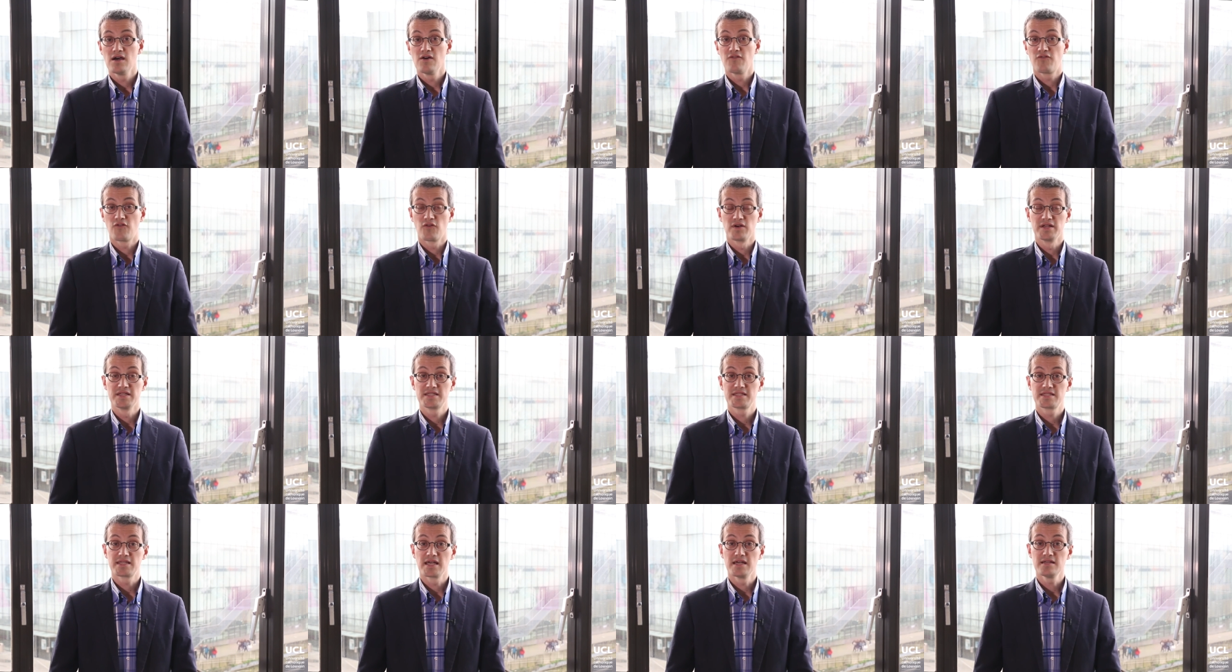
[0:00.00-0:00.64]
For
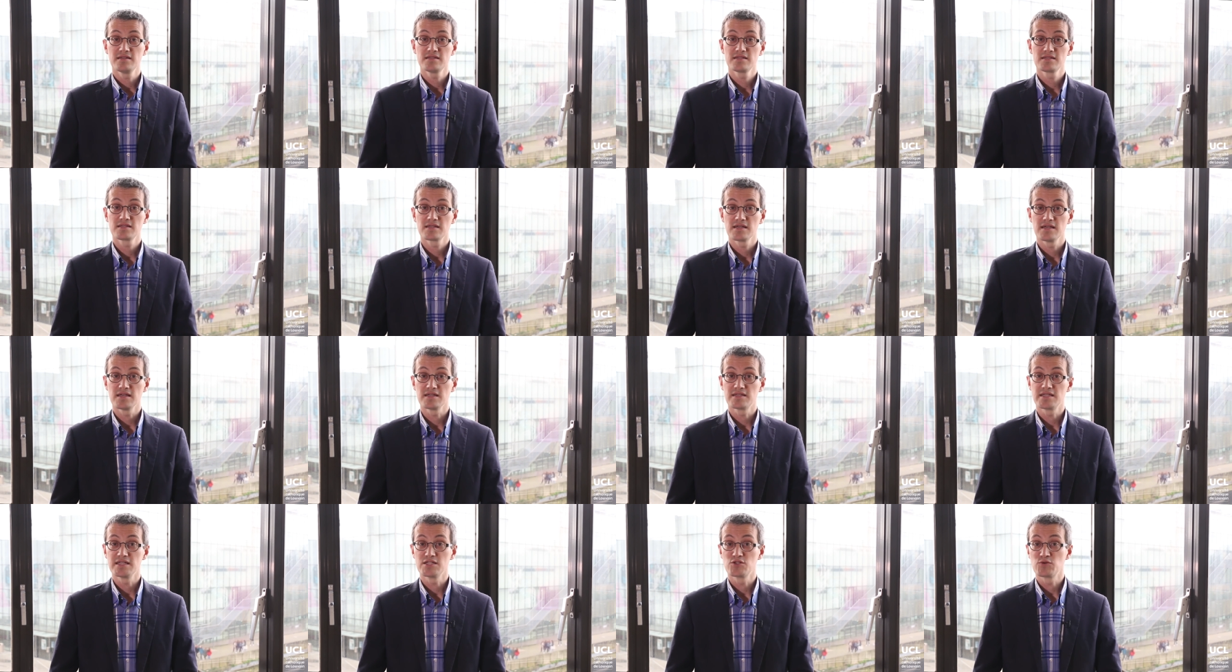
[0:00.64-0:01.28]
instance,
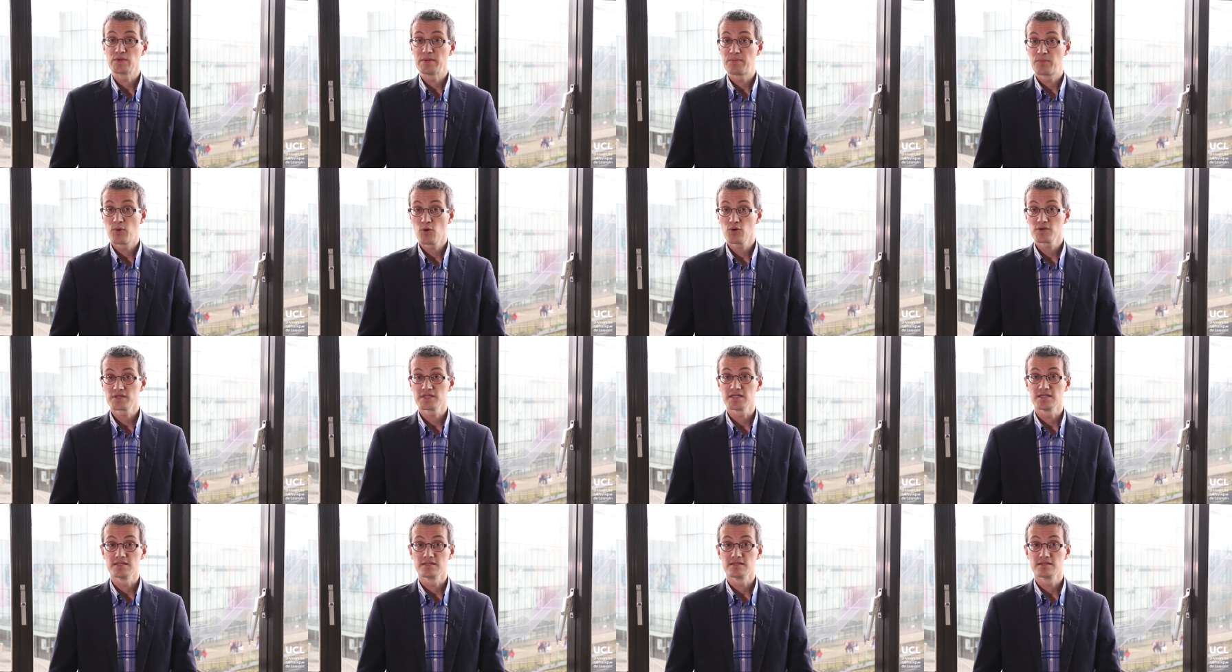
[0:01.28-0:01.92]
it is
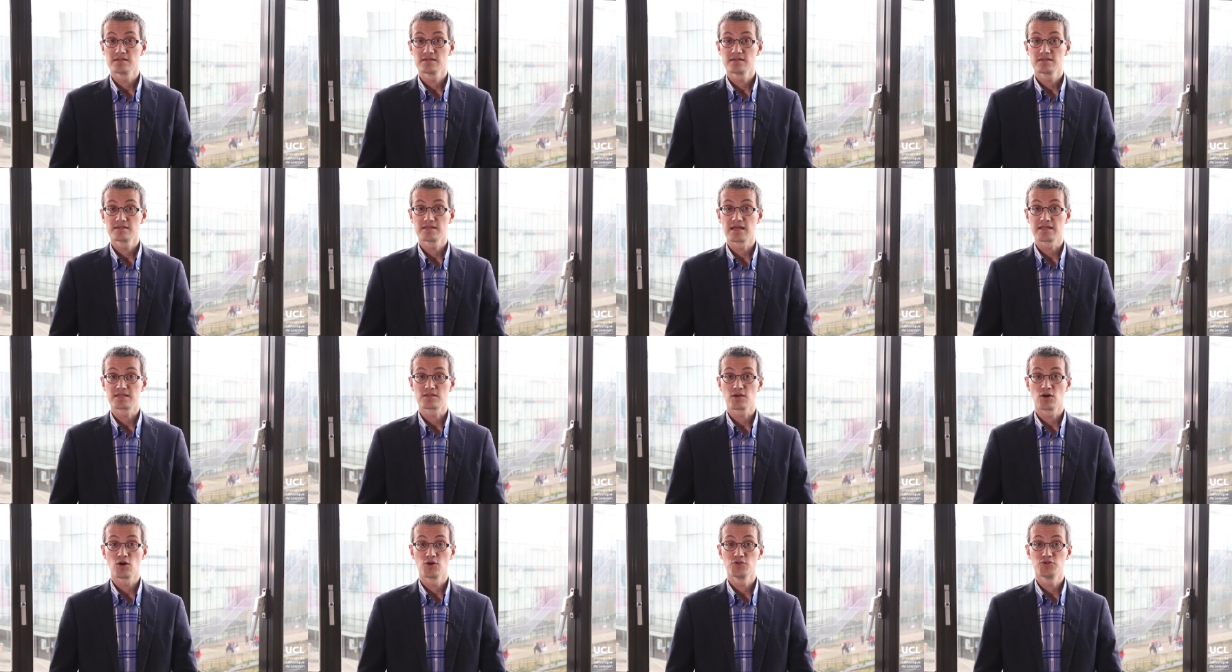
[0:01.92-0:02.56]
reported
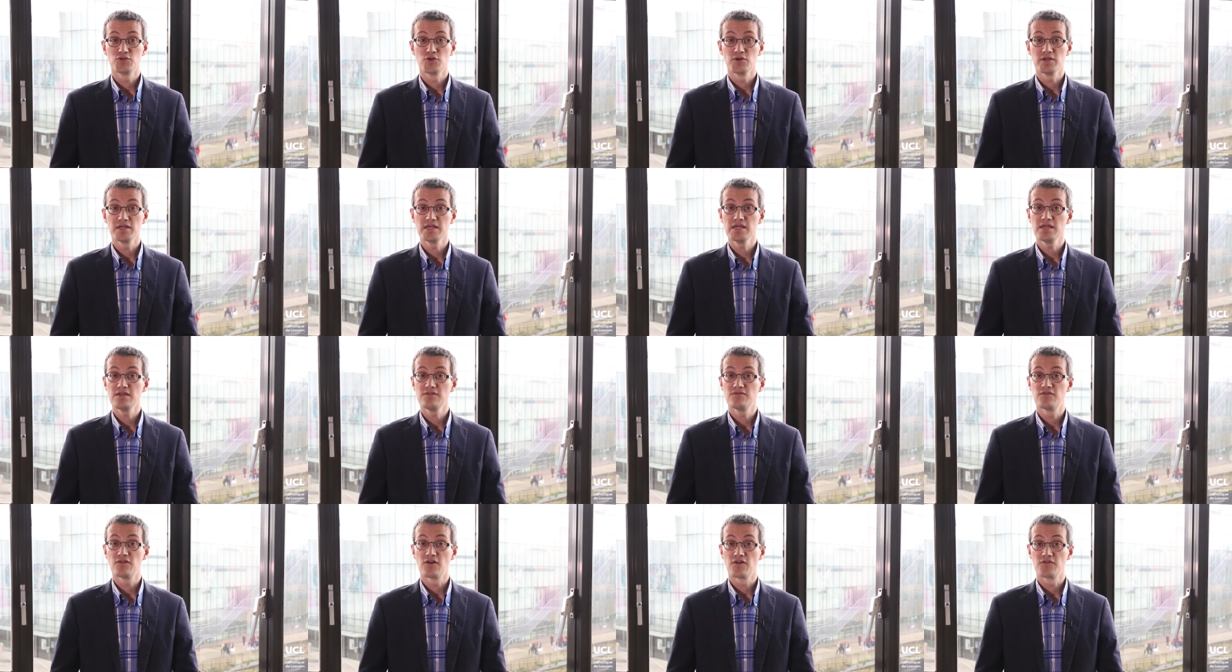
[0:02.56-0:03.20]
that on the
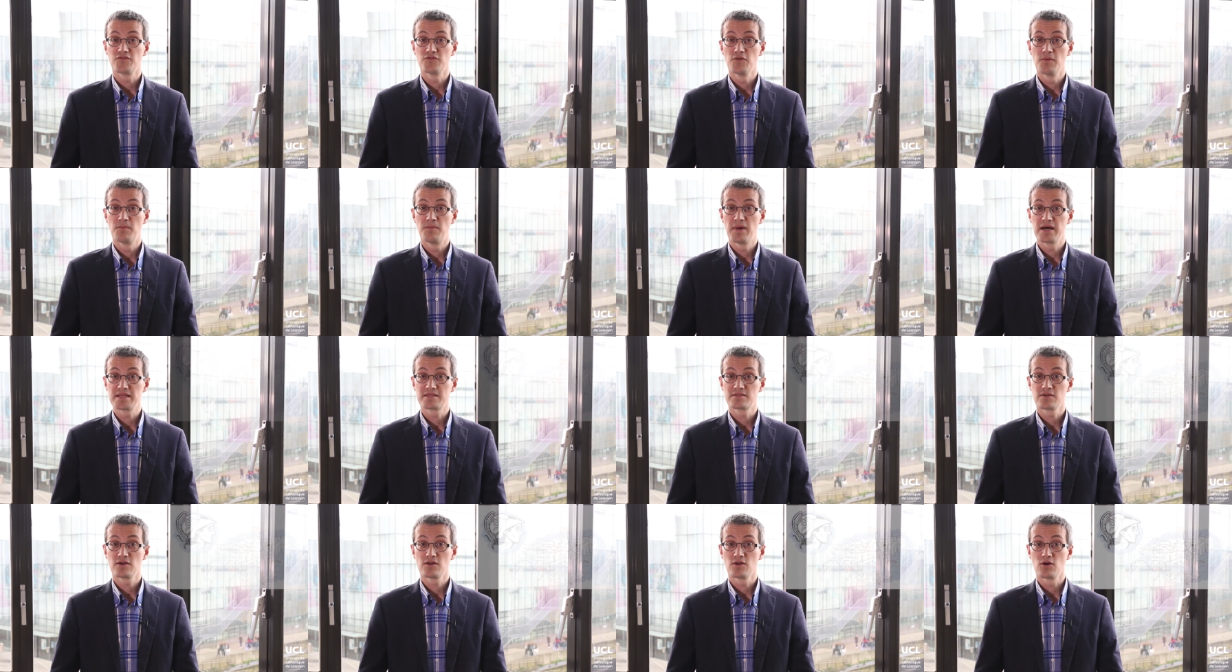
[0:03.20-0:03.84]
eve of the
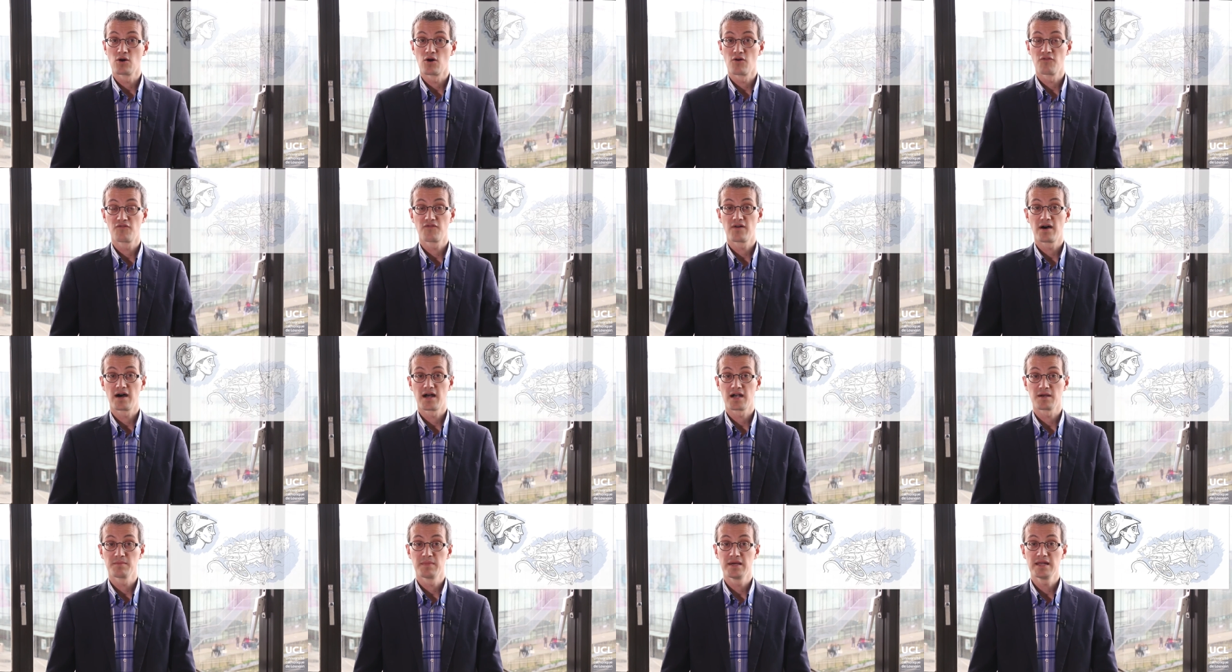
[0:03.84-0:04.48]
Battle of
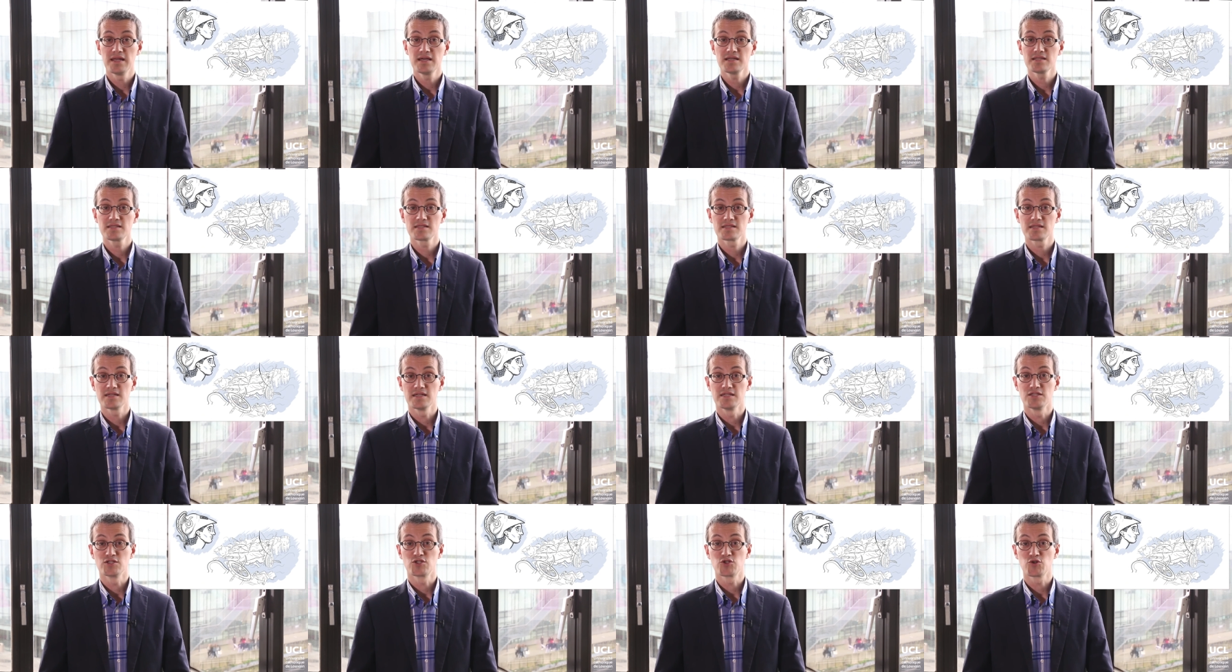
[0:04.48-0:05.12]

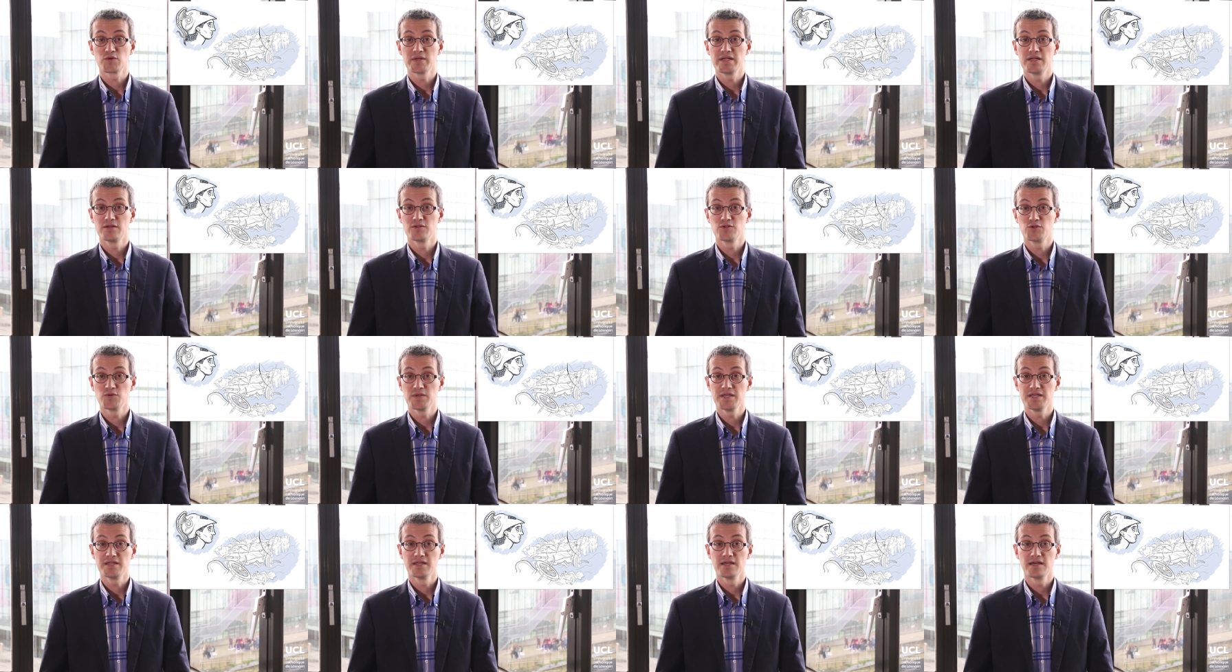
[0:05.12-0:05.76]
Arbeles in
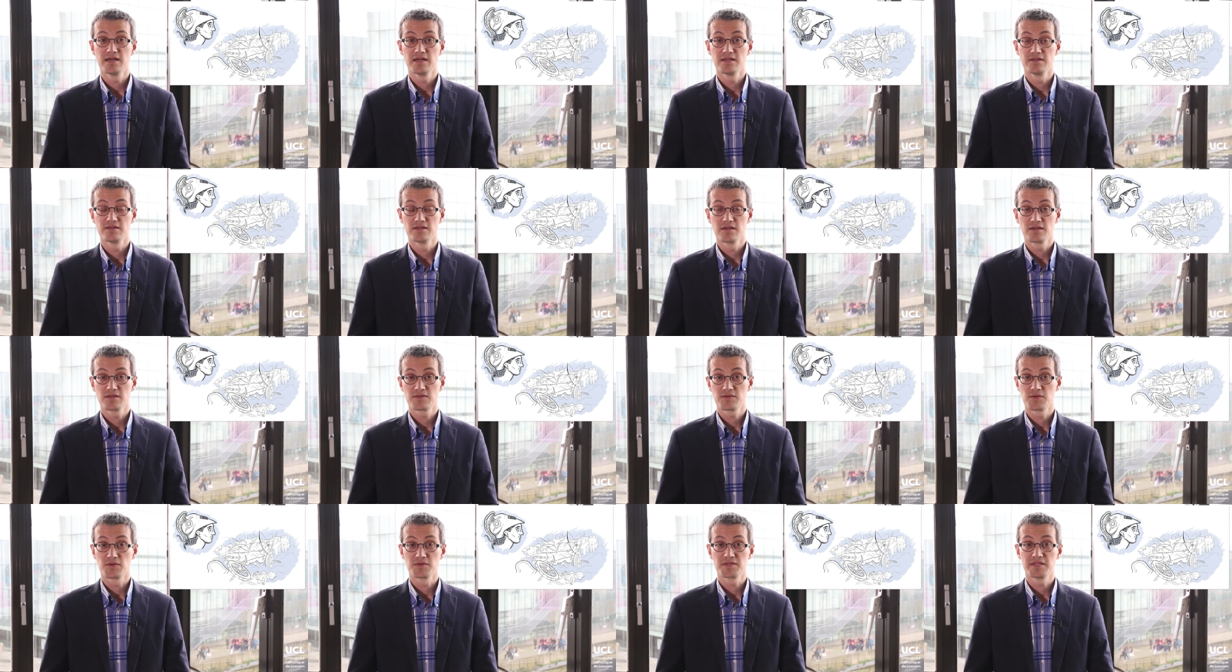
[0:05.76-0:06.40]

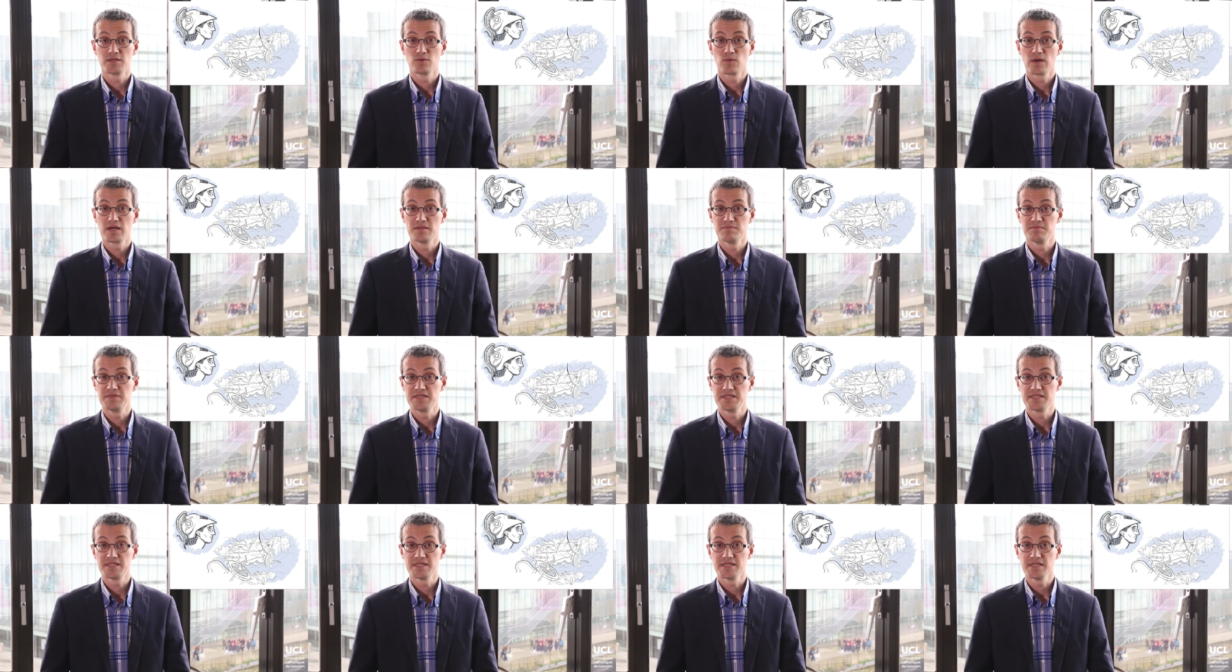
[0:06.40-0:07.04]
331
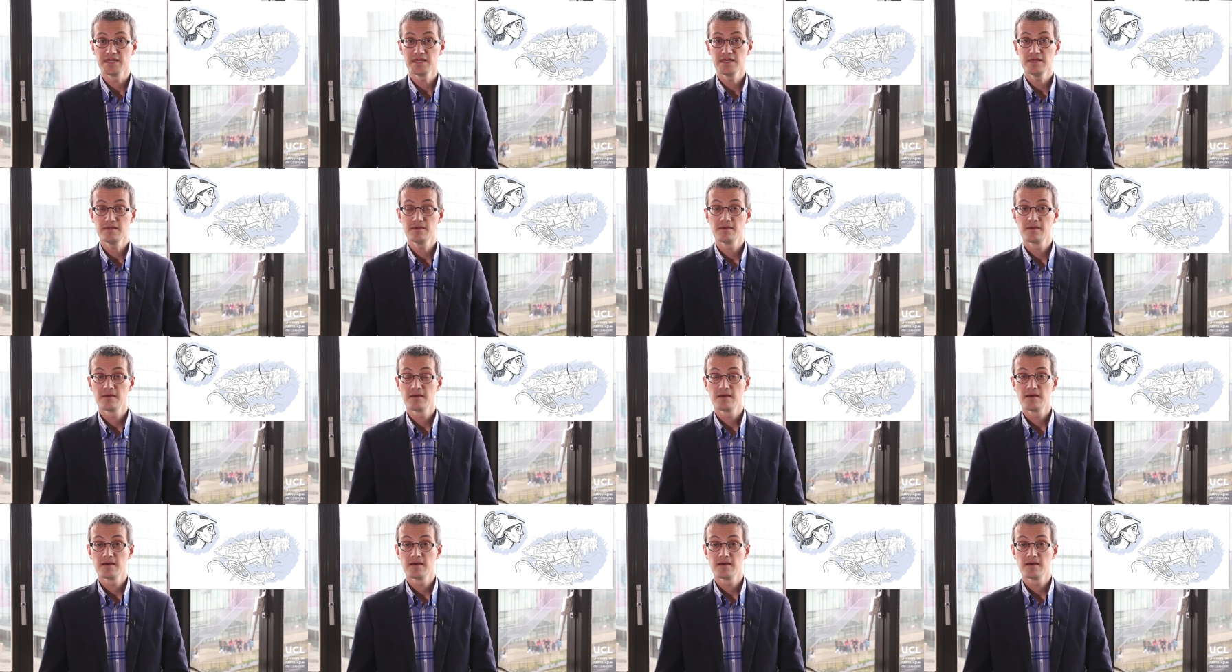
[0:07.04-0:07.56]
BCE,